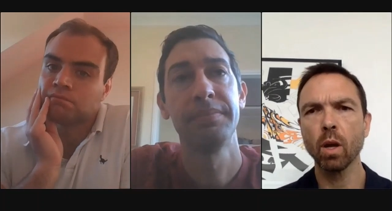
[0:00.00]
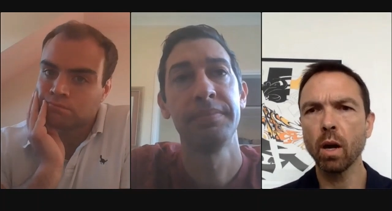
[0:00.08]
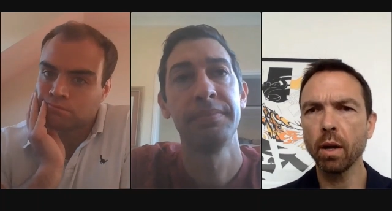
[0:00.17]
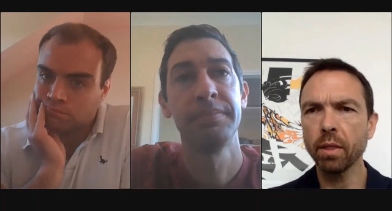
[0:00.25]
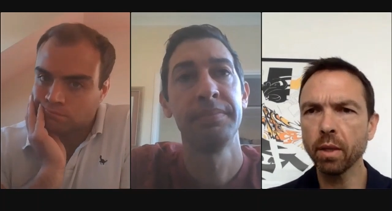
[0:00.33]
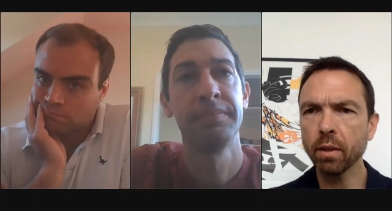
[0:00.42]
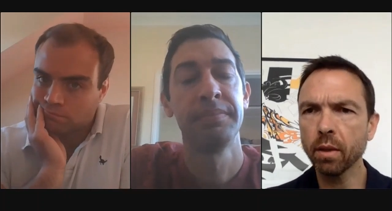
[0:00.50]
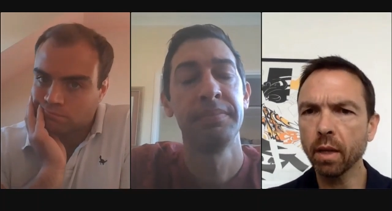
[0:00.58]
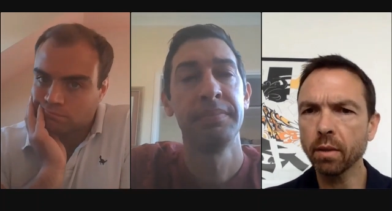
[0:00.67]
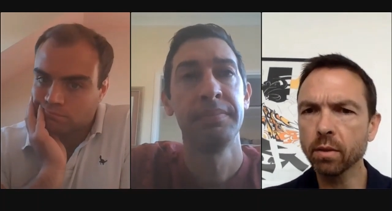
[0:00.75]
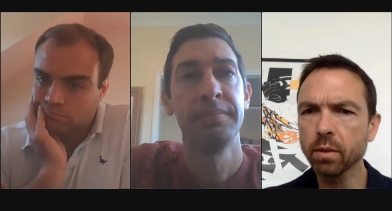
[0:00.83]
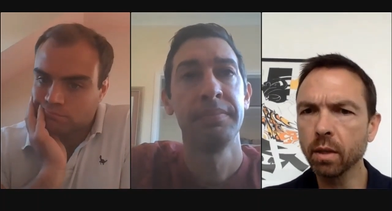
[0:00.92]
Speaker 1: I think
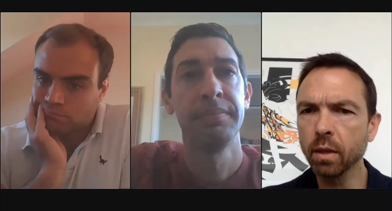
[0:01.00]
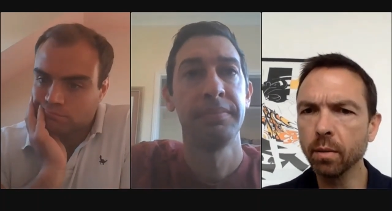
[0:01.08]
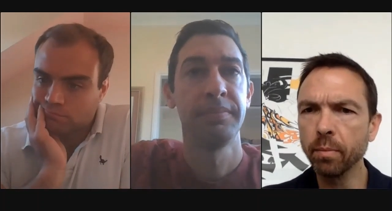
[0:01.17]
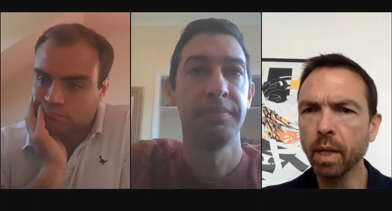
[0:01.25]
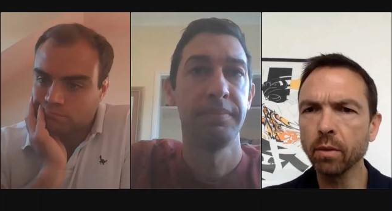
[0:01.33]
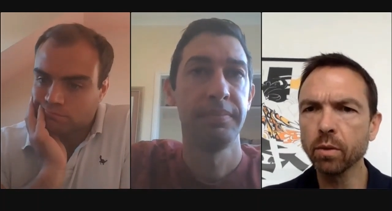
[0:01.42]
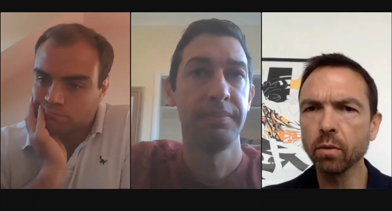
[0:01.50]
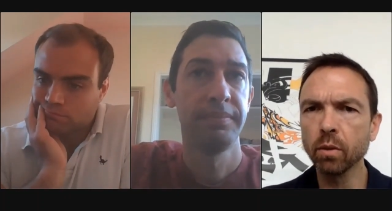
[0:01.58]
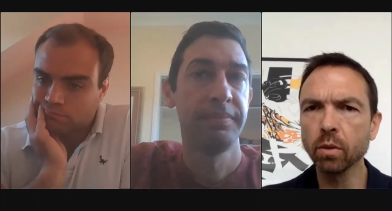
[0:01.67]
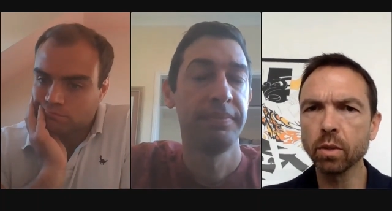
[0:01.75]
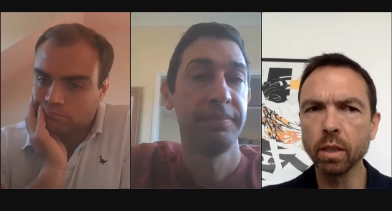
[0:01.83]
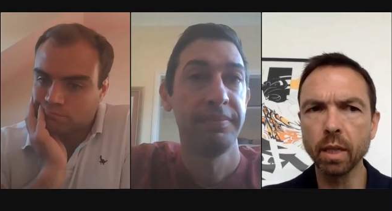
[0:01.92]
that um, that sort of
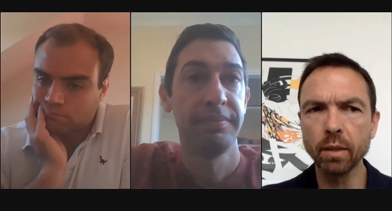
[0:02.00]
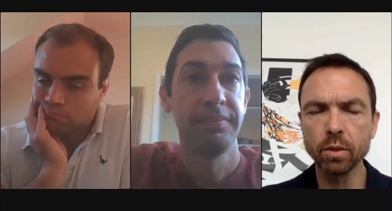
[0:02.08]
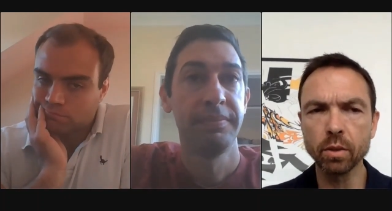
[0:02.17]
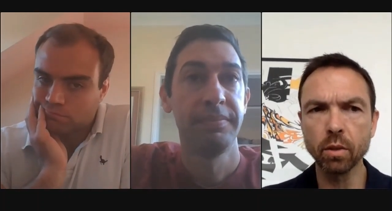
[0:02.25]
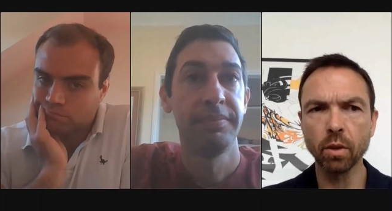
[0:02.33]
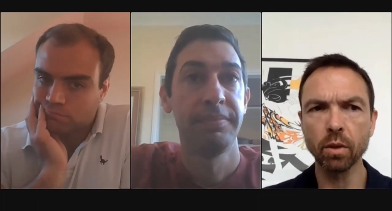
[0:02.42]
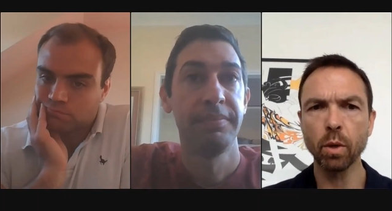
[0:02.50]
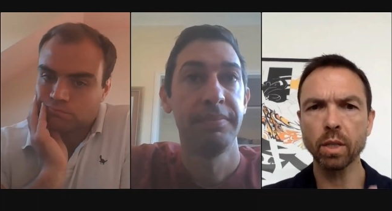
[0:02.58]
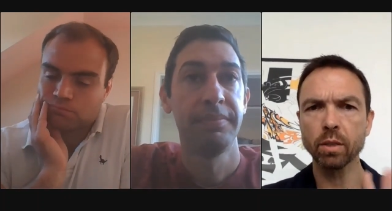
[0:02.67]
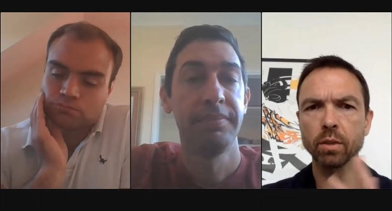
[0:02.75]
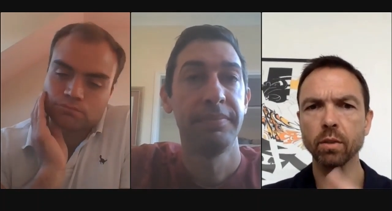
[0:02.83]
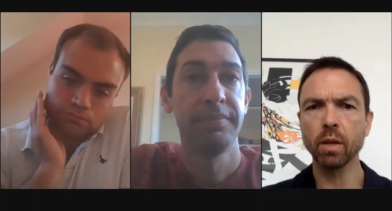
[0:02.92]
looks like it answers a lot of the
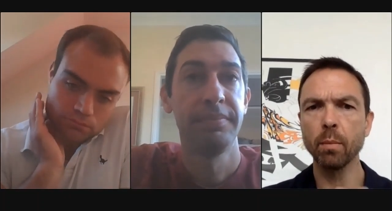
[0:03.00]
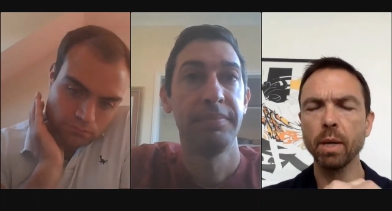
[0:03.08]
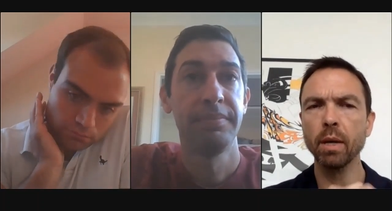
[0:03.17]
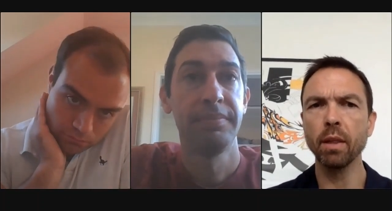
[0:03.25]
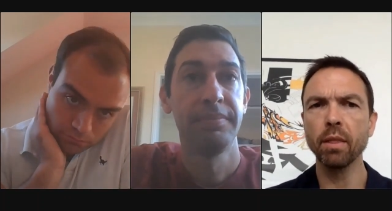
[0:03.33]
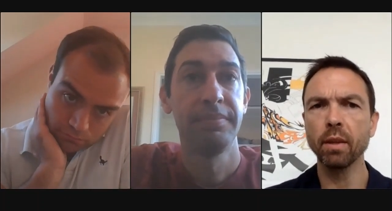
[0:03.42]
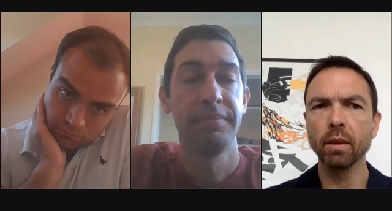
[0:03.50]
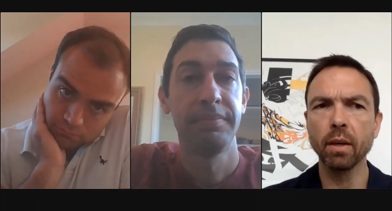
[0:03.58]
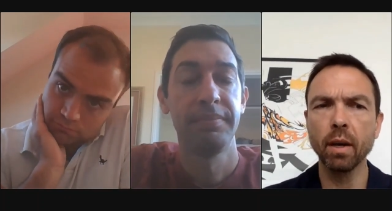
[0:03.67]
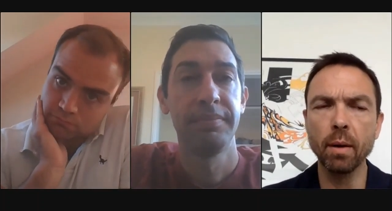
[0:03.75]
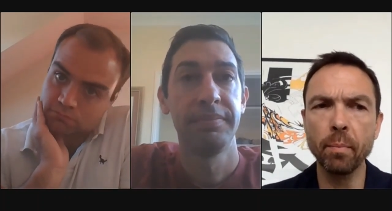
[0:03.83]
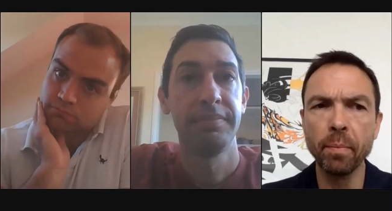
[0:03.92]
questions that have come in. I think
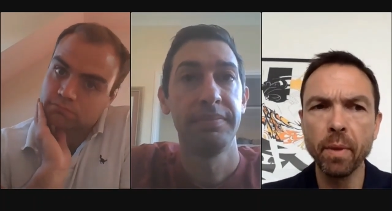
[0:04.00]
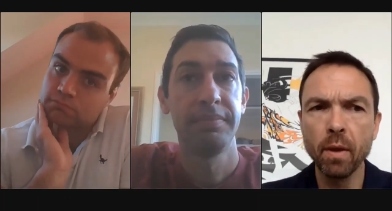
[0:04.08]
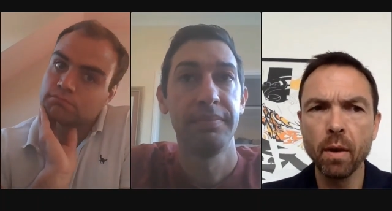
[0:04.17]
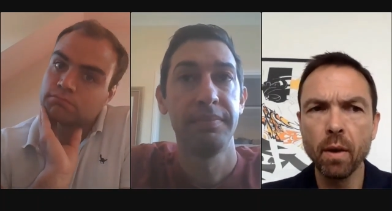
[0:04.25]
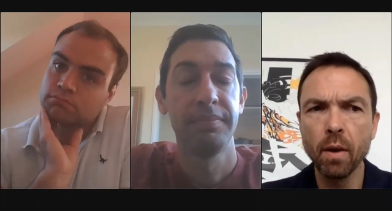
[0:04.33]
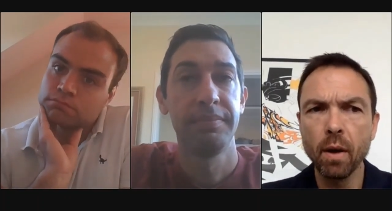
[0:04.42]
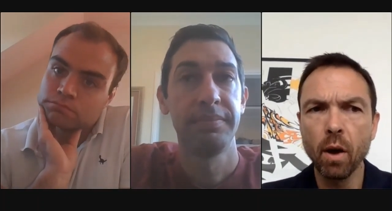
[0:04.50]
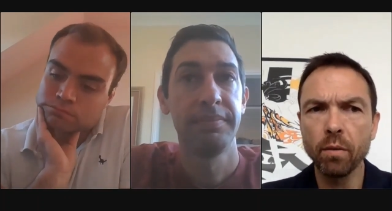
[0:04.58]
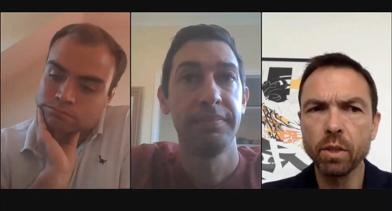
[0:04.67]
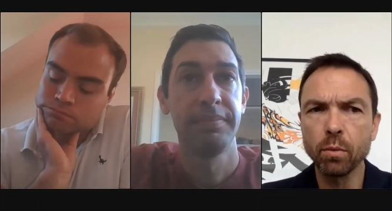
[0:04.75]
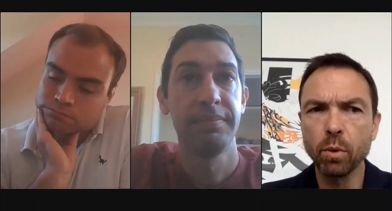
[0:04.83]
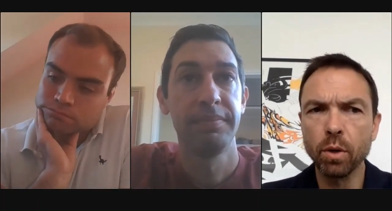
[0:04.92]
um,
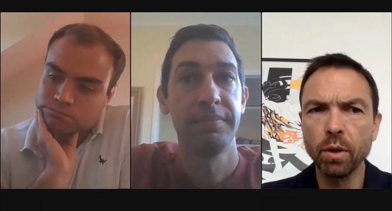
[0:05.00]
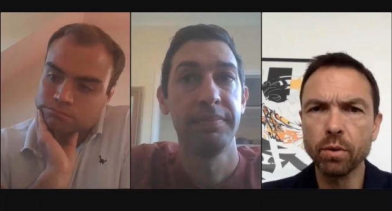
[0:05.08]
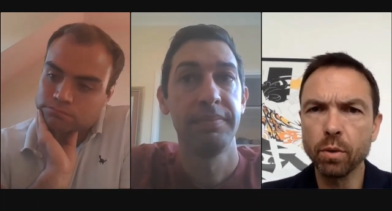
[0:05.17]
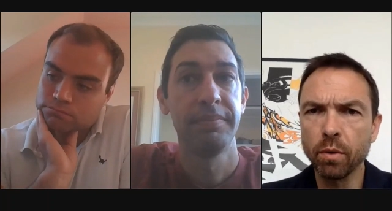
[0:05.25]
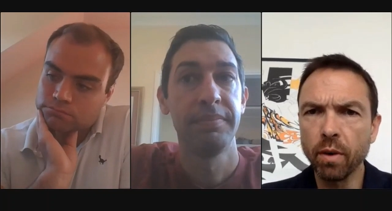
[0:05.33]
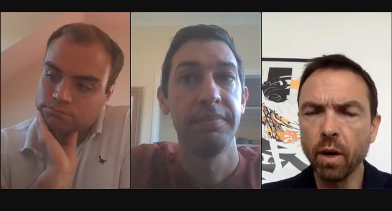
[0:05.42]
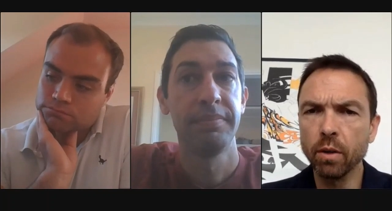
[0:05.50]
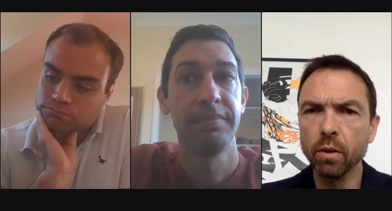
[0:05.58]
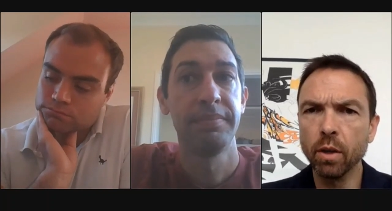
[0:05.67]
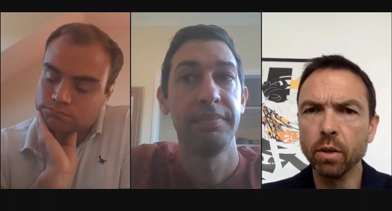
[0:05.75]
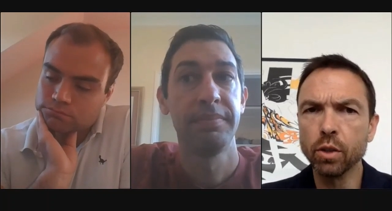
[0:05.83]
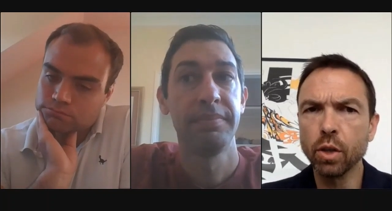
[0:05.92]
obviously we're in sort of un
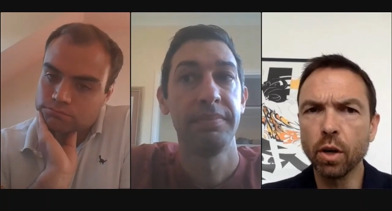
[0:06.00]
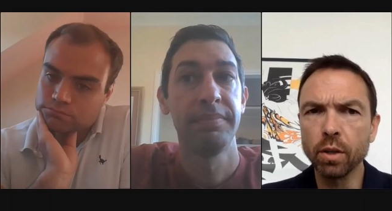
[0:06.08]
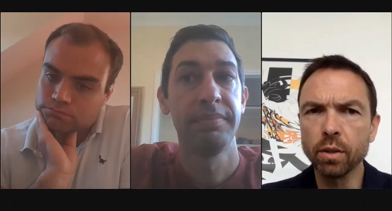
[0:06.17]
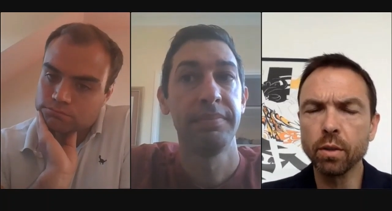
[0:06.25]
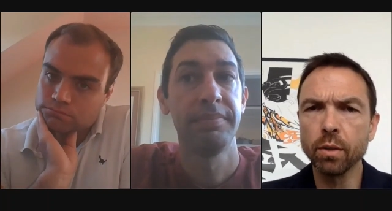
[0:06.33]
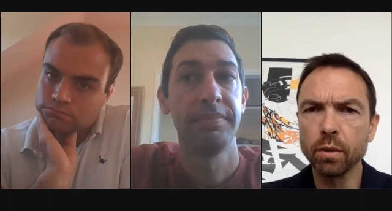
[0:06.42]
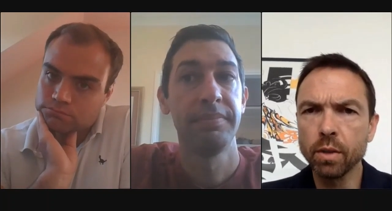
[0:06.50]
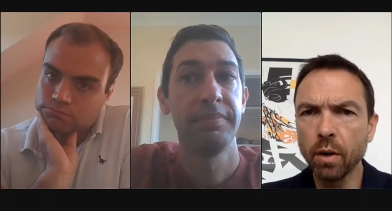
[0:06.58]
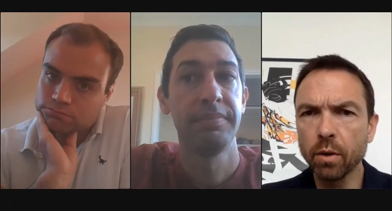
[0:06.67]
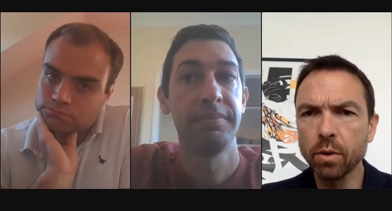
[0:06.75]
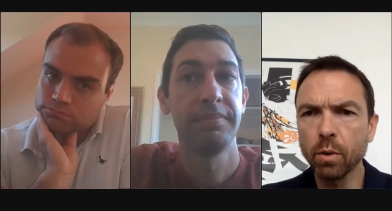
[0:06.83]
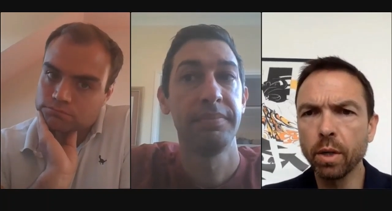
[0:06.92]
uncharted
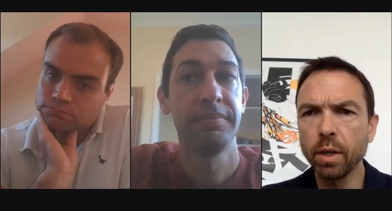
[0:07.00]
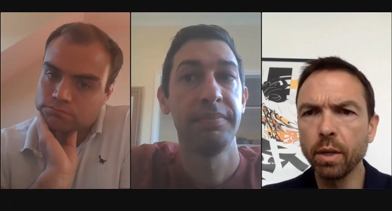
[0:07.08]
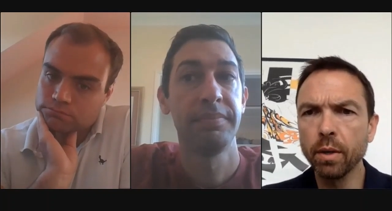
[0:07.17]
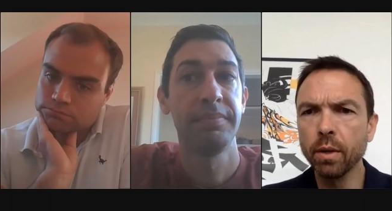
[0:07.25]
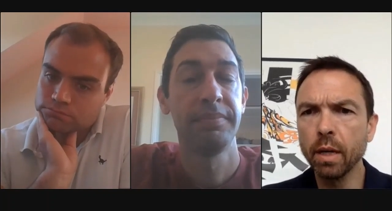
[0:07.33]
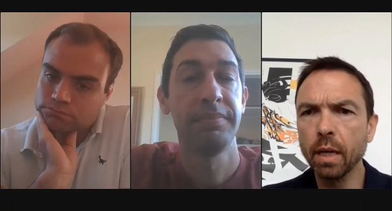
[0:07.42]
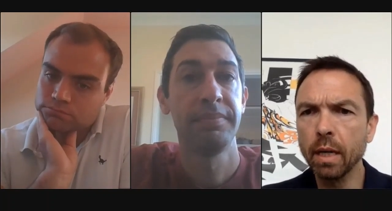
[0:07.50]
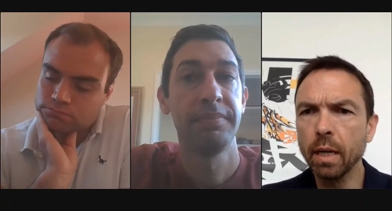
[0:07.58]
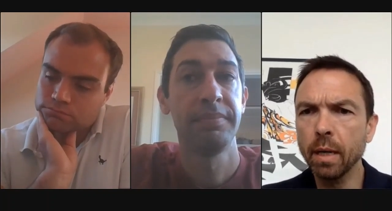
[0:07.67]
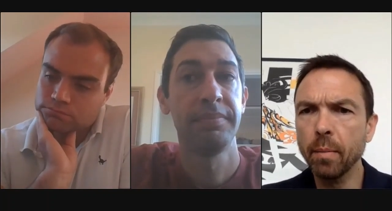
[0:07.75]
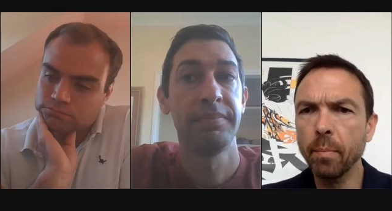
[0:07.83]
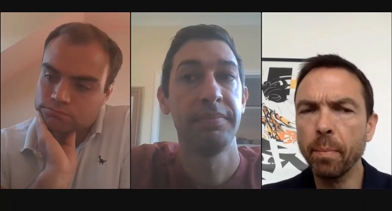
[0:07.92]
territory here,
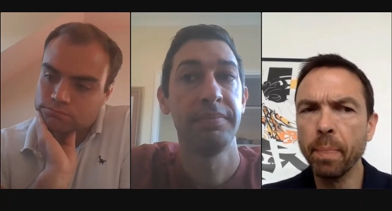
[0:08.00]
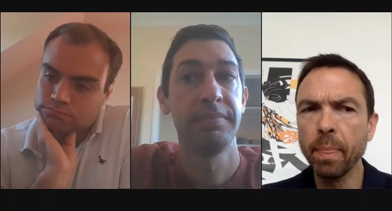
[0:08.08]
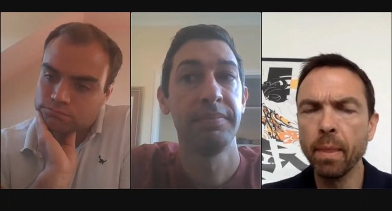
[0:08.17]
um,